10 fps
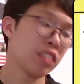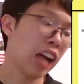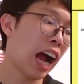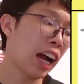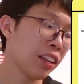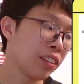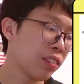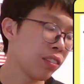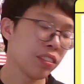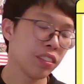And
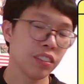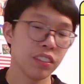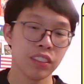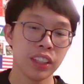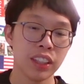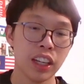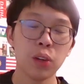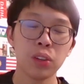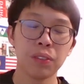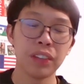
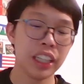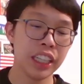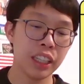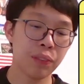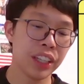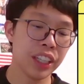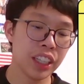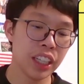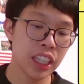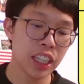ultimately, it's been
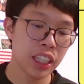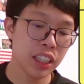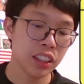a